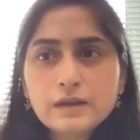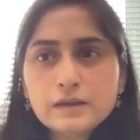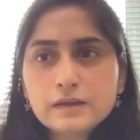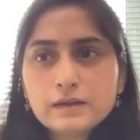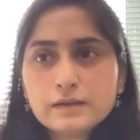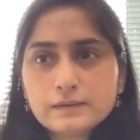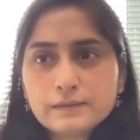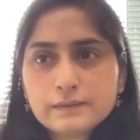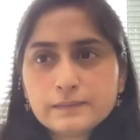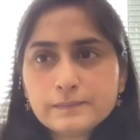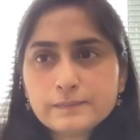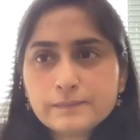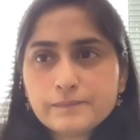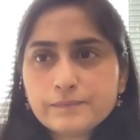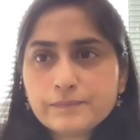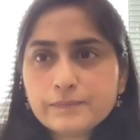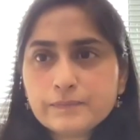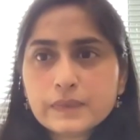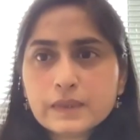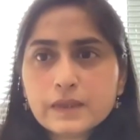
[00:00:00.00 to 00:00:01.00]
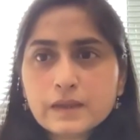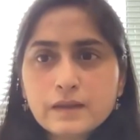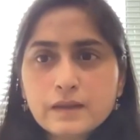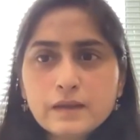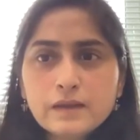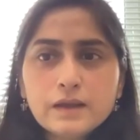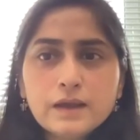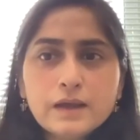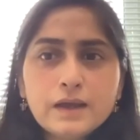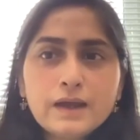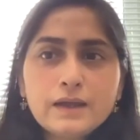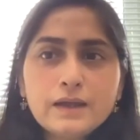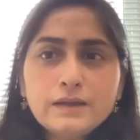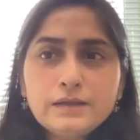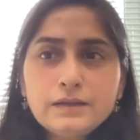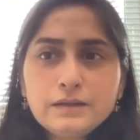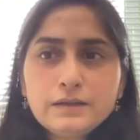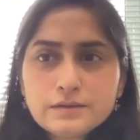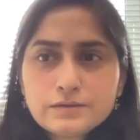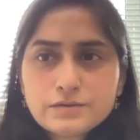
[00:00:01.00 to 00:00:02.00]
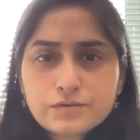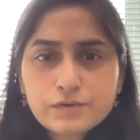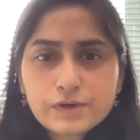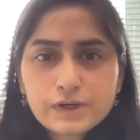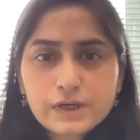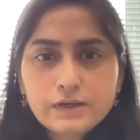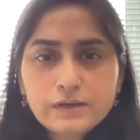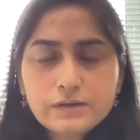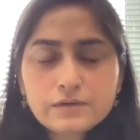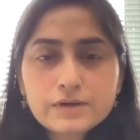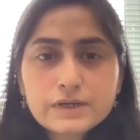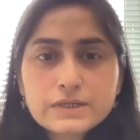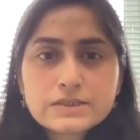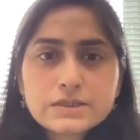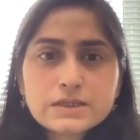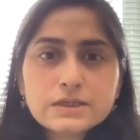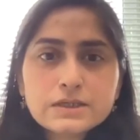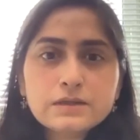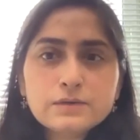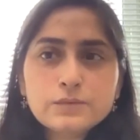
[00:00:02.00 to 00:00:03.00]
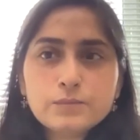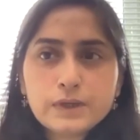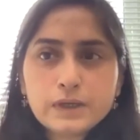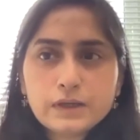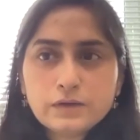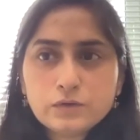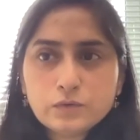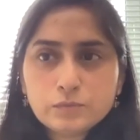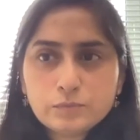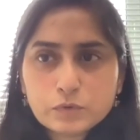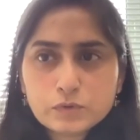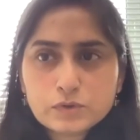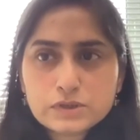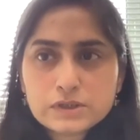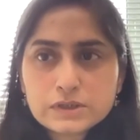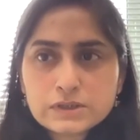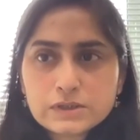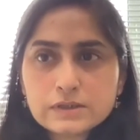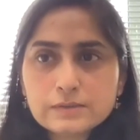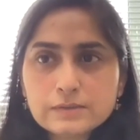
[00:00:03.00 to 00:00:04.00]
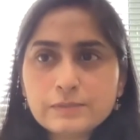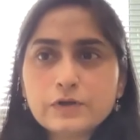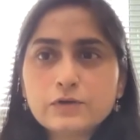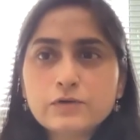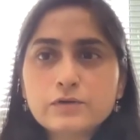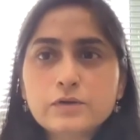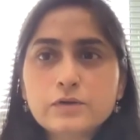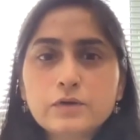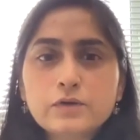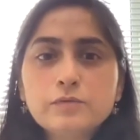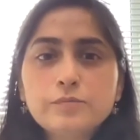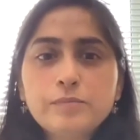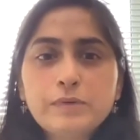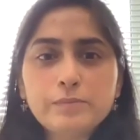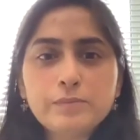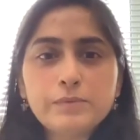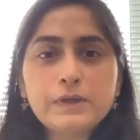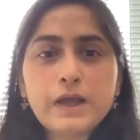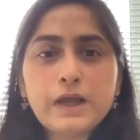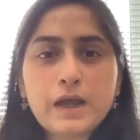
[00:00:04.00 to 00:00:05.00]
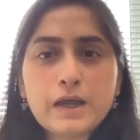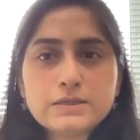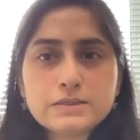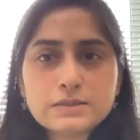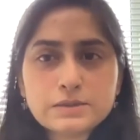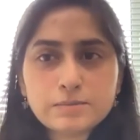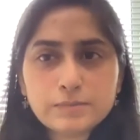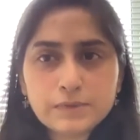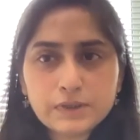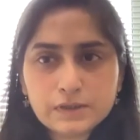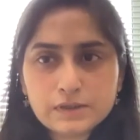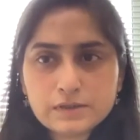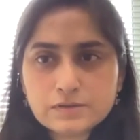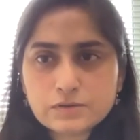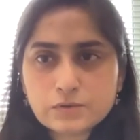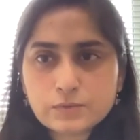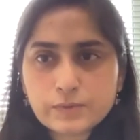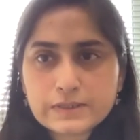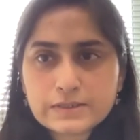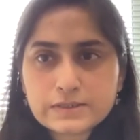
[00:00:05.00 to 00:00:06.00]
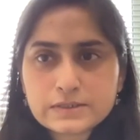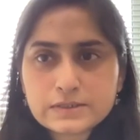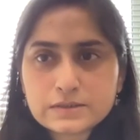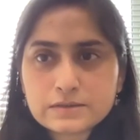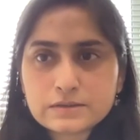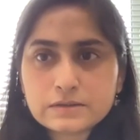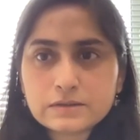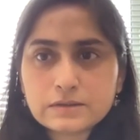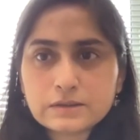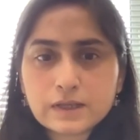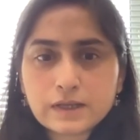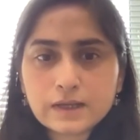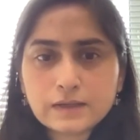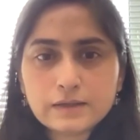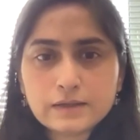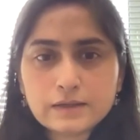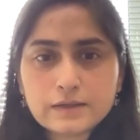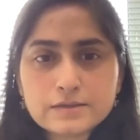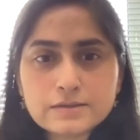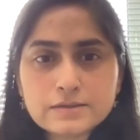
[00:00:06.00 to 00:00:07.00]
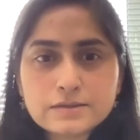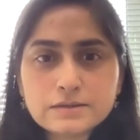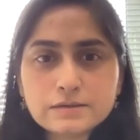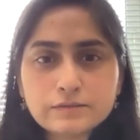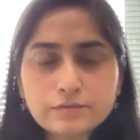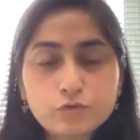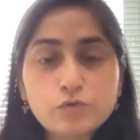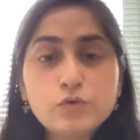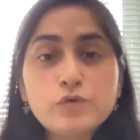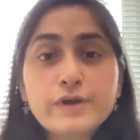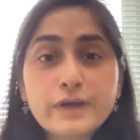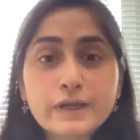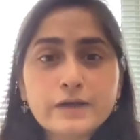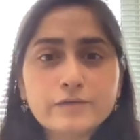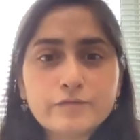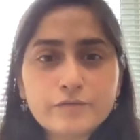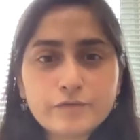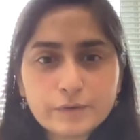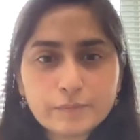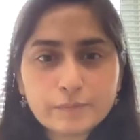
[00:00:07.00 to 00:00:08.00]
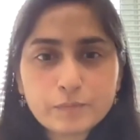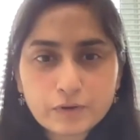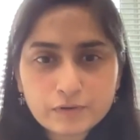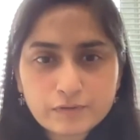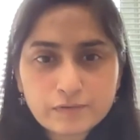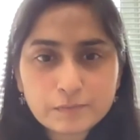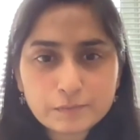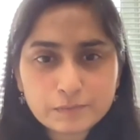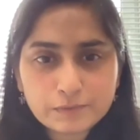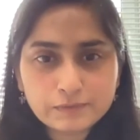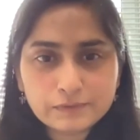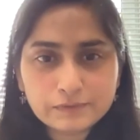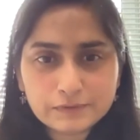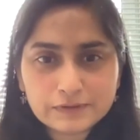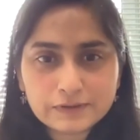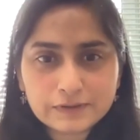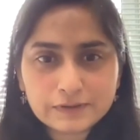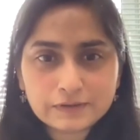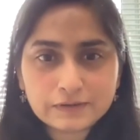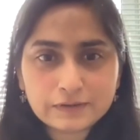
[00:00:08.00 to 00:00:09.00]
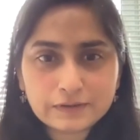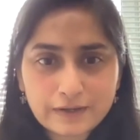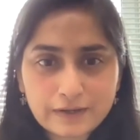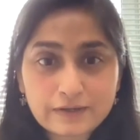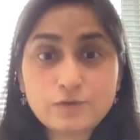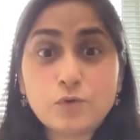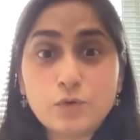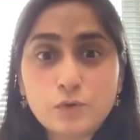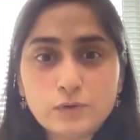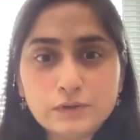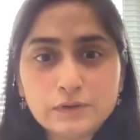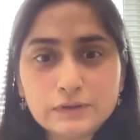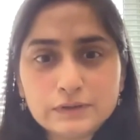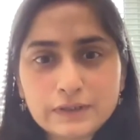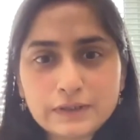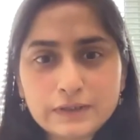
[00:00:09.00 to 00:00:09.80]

Um, yeah, I think it's really interesting the way you put it, because a lot of people ask me this question, that is full recovery possible at all?